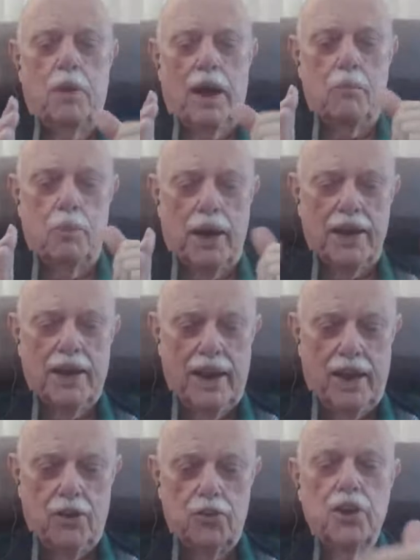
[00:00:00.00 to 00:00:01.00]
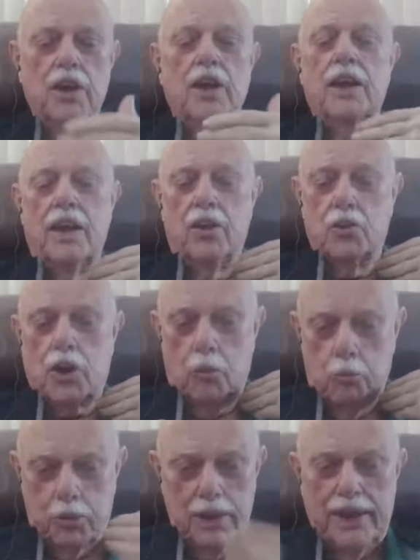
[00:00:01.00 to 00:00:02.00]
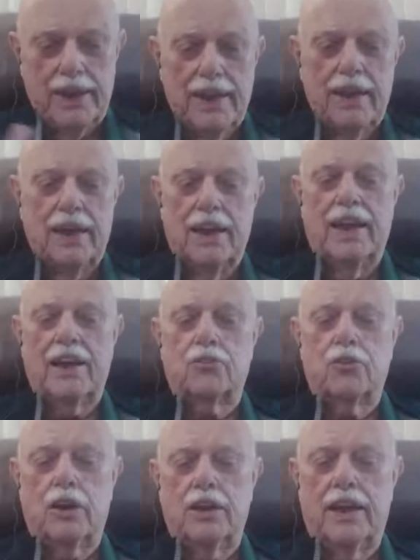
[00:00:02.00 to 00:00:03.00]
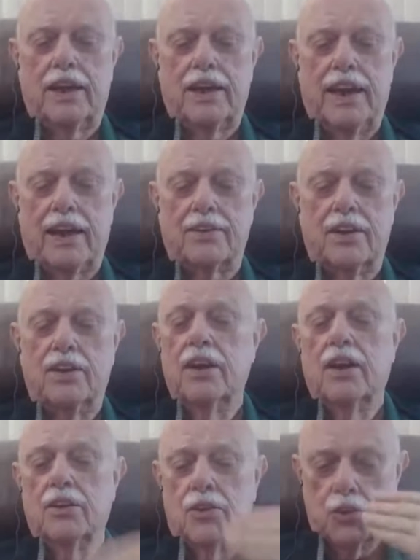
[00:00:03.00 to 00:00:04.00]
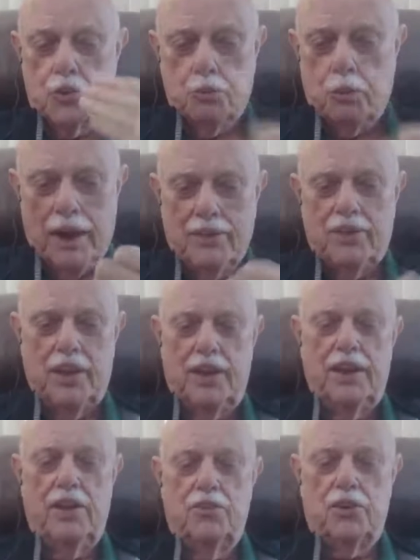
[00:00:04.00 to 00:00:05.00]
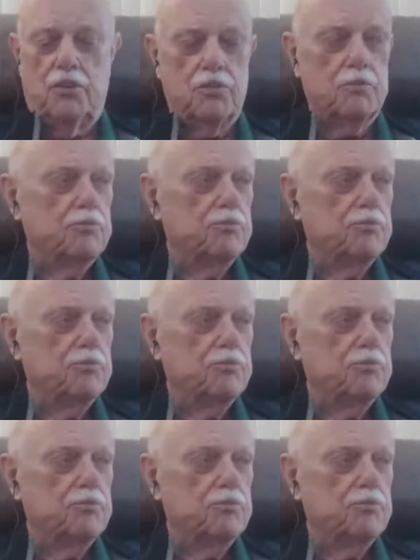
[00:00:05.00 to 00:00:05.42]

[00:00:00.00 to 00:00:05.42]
by about an inch, it is completely electrically connected despite the adhesive.